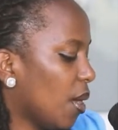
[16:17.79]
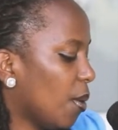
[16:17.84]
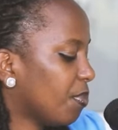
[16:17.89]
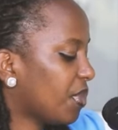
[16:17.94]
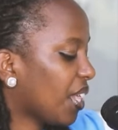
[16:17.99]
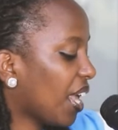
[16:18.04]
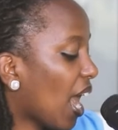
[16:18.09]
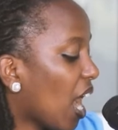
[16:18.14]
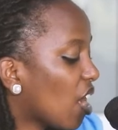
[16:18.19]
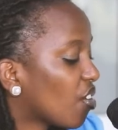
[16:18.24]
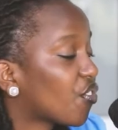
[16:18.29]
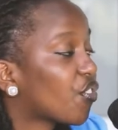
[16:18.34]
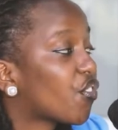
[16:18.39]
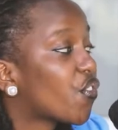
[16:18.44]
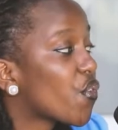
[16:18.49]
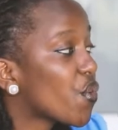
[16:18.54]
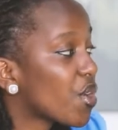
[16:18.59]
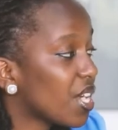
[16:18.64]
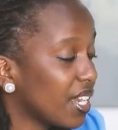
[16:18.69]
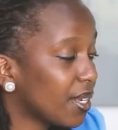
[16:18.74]
they have
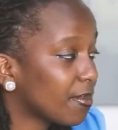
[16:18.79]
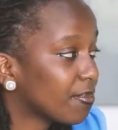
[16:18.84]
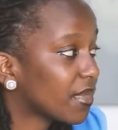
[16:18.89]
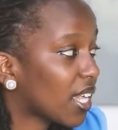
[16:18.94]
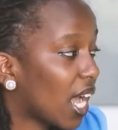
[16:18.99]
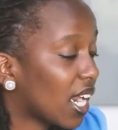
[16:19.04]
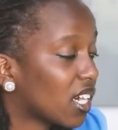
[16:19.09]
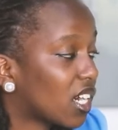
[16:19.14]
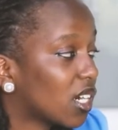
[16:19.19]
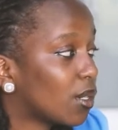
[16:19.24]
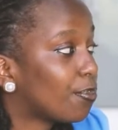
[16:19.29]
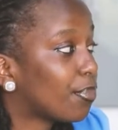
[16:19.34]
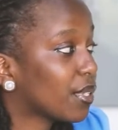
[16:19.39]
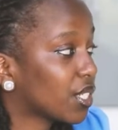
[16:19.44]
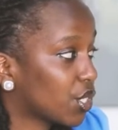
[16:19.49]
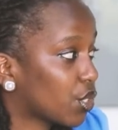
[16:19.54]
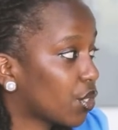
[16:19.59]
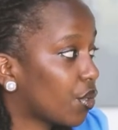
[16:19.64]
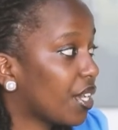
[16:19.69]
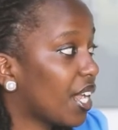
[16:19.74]
free and
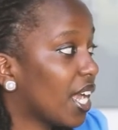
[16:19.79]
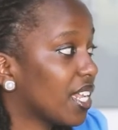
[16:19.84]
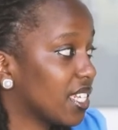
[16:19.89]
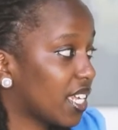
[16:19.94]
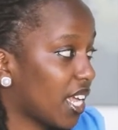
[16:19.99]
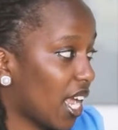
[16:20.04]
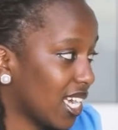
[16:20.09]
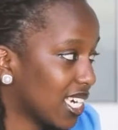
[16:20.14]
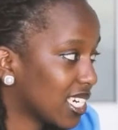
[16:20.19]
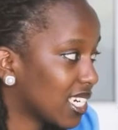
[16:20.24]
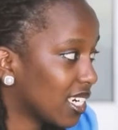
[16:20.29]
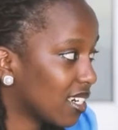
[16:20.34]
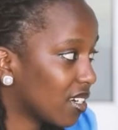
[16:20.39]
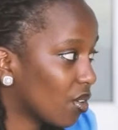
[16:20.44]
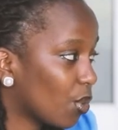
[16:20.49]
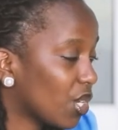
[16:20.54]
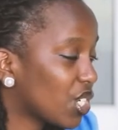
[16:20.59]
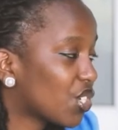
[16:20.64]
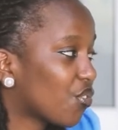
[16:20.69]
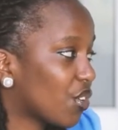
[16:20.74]
compulsory education,
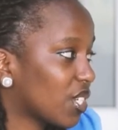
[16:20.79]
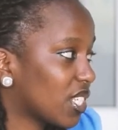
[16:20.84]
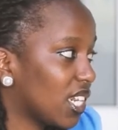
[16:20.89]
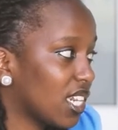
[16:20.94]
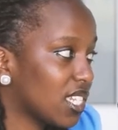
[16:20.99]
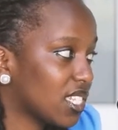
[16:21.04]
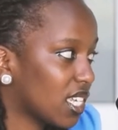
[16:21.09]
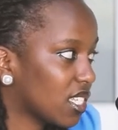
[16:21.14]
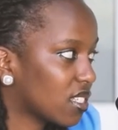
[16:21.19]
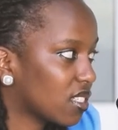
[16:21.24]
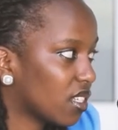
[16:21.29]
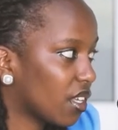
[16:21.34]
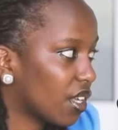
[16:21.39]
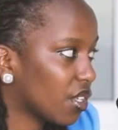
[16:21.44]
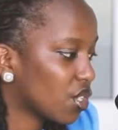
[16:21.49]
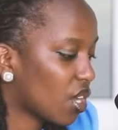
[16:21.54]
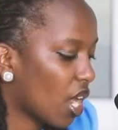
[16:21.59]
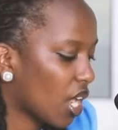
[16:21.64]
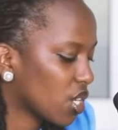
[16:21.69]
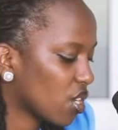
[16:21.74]
which facilitates the
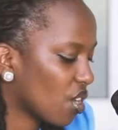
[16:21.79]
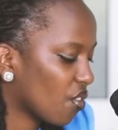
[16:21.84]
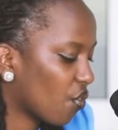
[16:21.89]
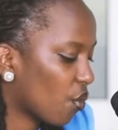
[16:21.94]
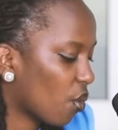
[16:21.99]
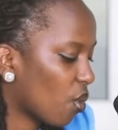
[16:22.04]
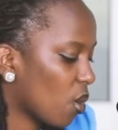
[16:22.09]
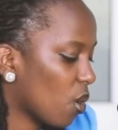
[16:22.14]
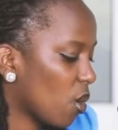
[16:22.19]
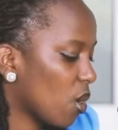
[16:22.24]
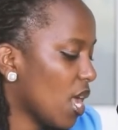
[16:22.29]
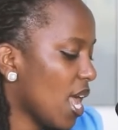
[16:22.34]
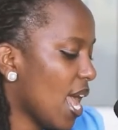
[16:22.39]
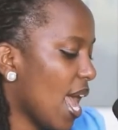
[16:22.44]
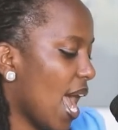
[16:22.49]
education for all,